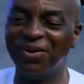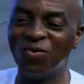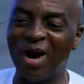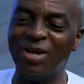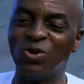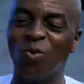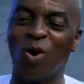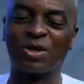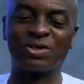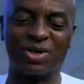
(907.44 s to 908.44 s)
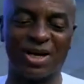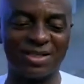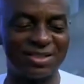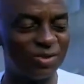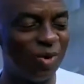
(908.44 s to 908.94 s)
When you work
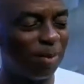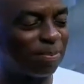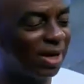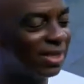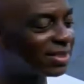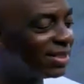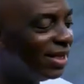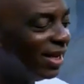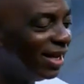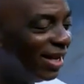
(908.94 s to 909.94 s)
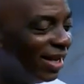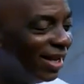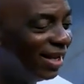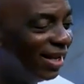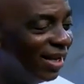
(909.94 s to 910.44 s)
stressed, you are pressed.
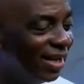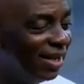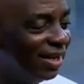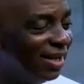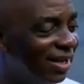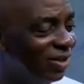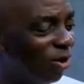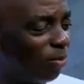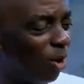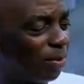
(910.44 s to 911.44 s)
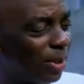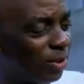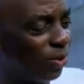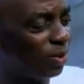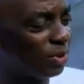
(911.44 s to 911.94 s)
Your blood
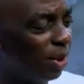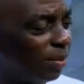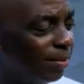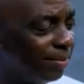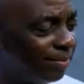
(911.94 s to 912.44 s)
pressure goes up.